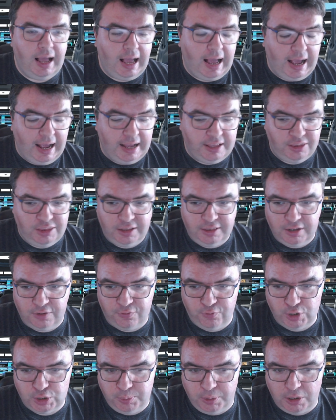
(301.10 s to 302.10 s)
I think that
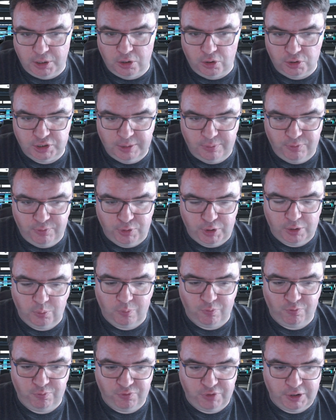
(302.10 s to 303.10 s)
first part holds up very
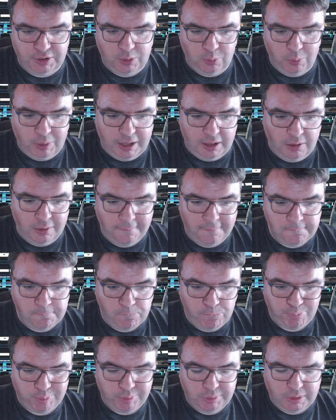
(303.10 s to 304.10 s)
fairly well
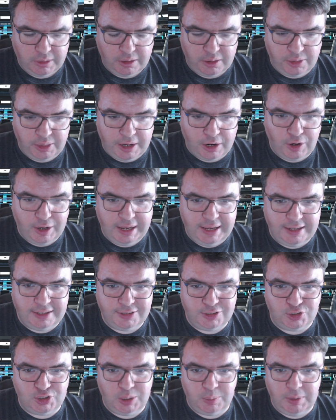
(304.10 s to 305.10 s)
there
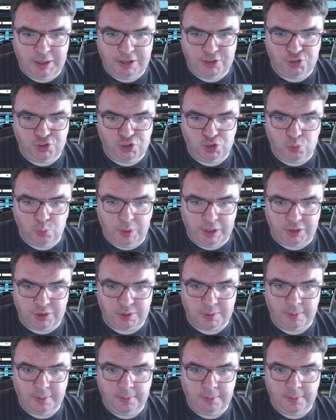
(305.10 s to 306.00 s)
is some issue with